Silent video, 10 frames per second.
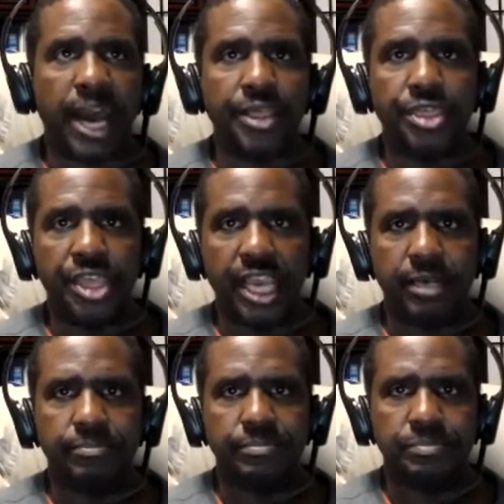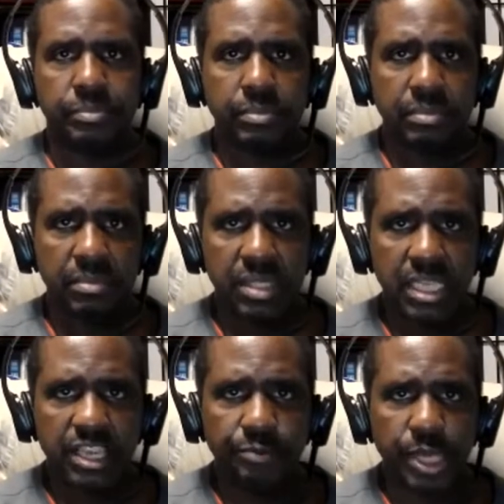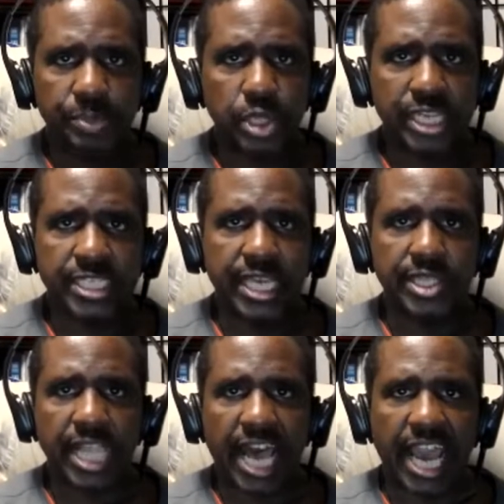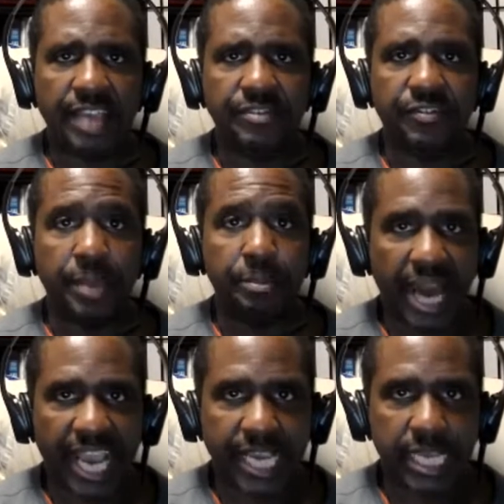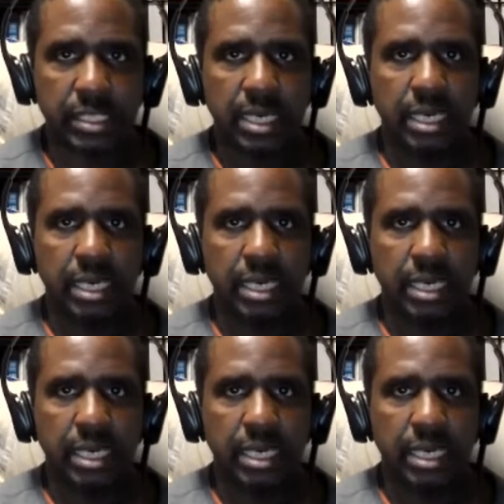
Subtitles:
I think if people attend live, if they buy it,